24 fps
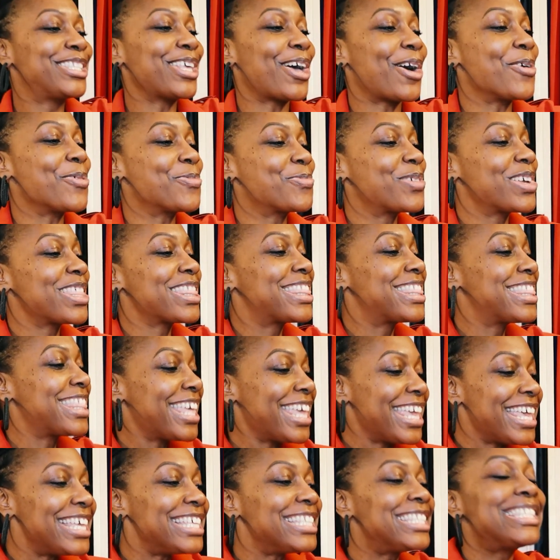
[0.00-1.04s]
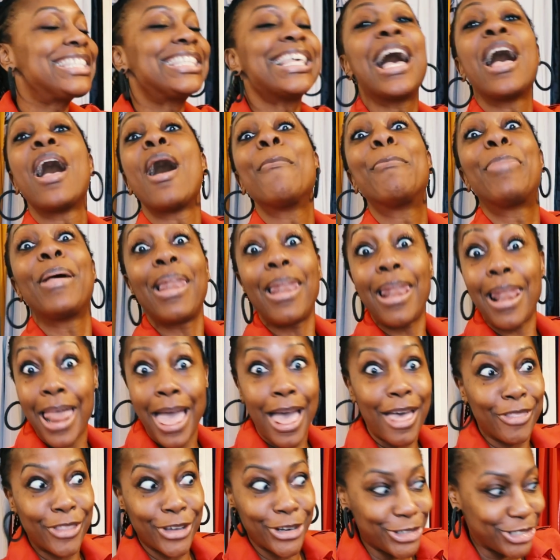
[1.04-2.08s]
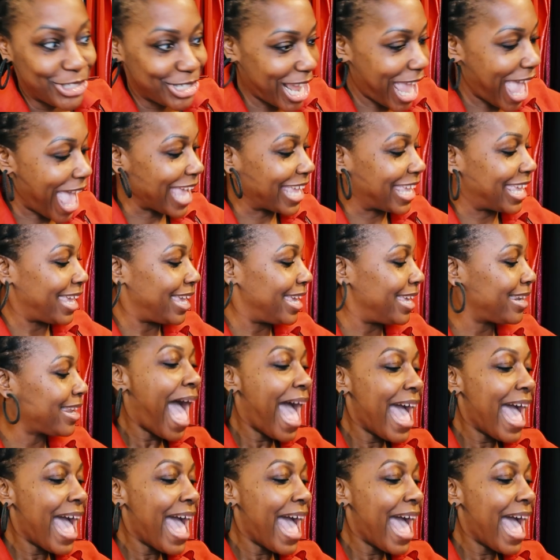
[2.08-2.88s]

So with this pleather jacket,